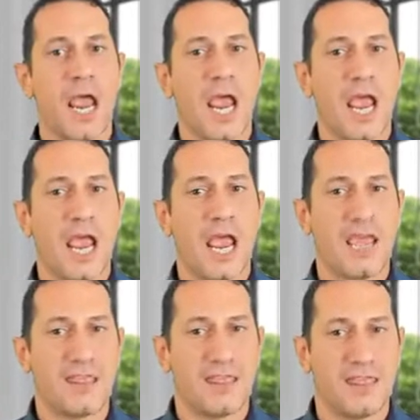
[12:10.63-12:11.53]

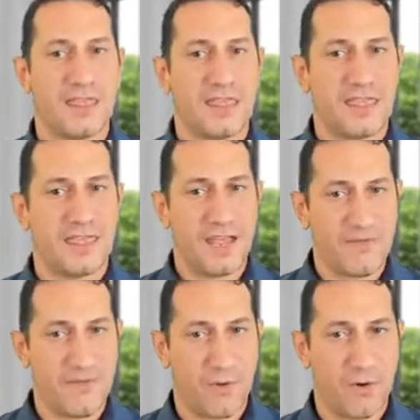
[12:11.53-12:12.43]
And
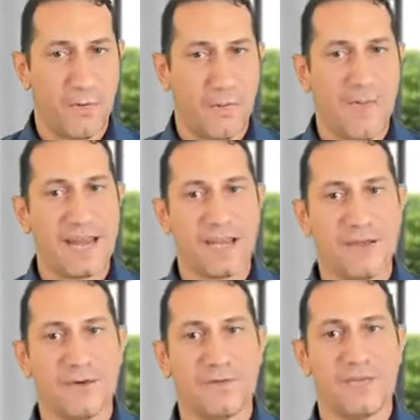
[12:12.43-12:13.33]
therefore, many
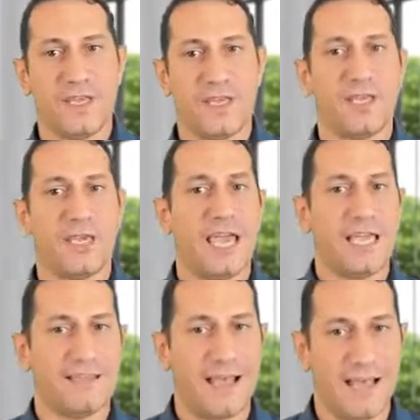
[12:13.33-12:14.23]
of the
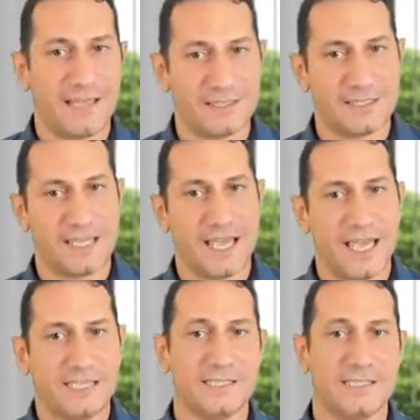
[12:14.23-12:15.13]
800
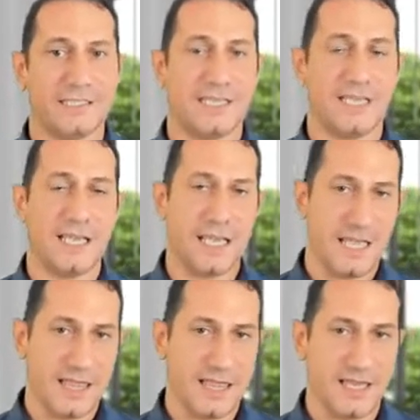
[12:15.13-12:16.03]
cases
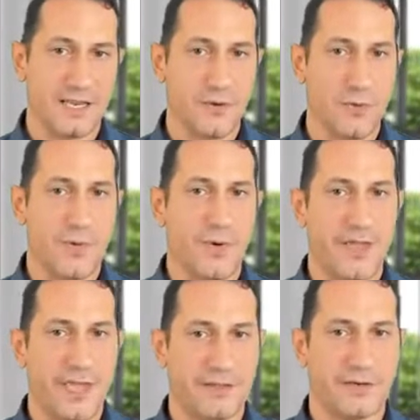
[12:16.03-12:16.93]
in the
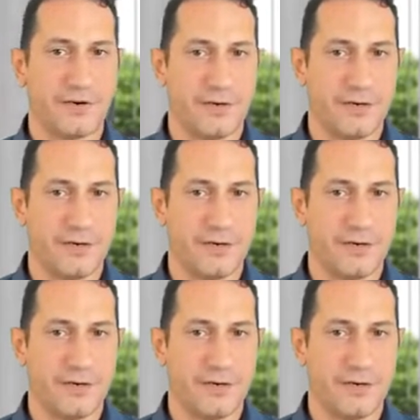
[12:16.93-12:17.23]
numerator